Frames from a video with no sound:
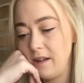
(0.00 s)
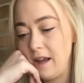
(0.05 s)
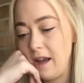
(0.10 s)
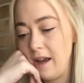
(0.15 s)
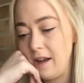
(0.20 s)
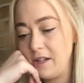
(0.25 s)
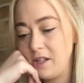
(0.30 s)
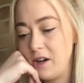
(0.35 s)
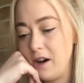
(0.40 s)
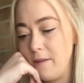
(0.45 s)

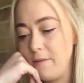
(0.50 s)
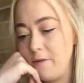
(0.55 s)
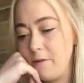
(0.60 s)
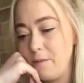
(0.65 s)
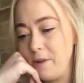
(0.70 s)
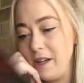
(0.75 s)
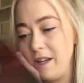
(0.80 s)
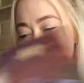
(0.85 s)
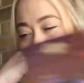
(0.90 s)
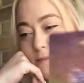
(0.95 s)
Uh, time for
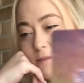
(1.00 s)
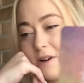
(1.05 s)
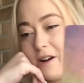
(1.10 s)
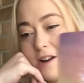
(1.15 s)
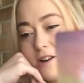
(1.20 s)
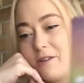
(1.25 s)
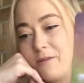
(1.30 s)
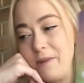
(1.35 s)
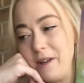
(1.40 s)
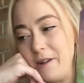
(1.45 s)
beginner
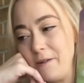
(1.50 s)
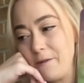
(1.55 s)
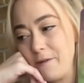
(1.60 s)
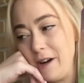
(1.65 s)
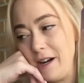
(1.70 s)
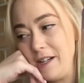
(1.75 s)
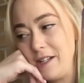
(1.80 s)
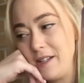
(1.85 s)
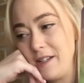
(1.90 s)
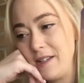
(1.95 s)
mind, not being
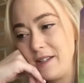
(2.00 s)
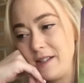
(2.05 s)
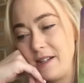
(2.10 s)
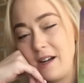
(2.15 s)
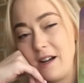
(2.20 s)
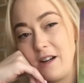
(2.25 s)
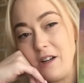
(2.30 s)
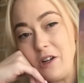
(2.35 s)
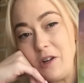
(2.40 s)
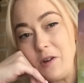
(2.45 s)
afraid to
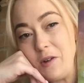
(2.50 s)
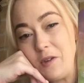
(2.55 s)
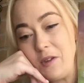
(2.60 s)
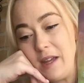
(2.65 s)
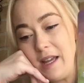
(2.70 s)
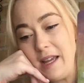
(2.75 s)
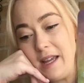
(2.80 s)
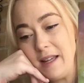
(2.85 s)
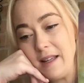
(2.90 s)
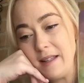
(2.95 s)
start new
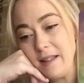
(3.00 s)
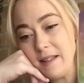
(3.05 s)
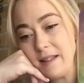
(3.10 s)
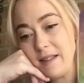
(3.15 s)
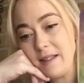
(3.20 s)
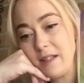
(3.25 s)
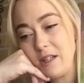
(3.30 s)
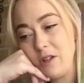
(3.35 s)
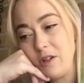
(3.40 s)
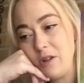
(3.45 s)

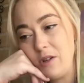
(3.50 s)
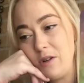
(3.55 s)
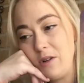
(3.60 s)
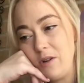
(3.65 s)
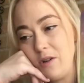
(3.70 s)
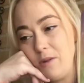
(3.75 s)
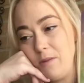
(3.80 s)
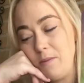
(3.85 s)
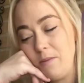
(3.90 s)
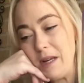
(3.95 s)
things,
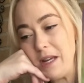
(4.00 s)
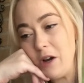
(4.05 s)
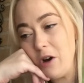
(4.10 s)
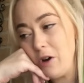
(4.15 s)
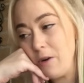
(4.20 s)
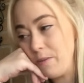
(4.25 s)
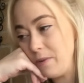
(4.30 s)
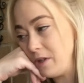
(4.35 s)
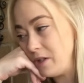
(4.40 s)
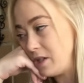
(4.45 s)
to be
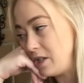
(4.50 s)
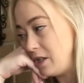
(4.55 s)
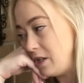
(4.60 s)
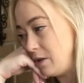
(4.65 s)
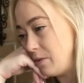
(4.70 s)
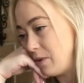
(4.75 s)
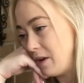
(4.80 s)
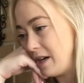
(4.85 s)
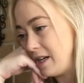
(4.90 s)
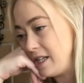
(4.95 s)
open to
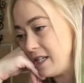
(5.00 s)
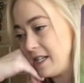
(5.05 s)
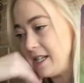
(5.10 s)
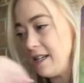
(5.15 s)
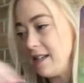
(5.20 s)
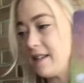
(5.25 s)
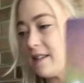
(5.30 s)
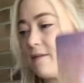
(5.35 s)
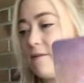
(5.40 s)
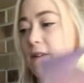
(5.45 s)
new
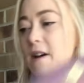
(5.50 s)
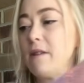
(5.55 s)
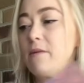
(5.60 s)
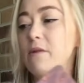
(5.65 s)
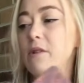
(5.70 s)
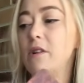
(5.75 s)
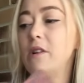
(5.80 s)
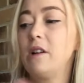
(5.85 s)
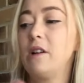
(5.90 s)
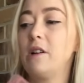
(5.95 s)
ideas. In fact,
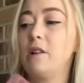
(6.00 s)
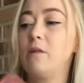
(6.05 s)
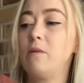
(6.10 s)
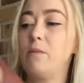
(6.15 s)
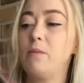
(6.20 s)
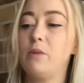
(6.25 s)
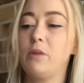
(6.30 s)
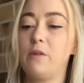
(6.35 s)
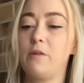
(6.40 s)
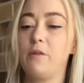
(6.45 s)
we'll go to Little
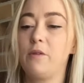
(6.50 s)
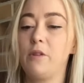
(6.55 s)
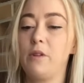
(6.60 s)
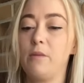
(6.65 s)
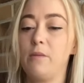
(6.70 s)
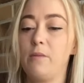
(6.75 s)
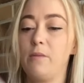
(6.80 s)
Book for the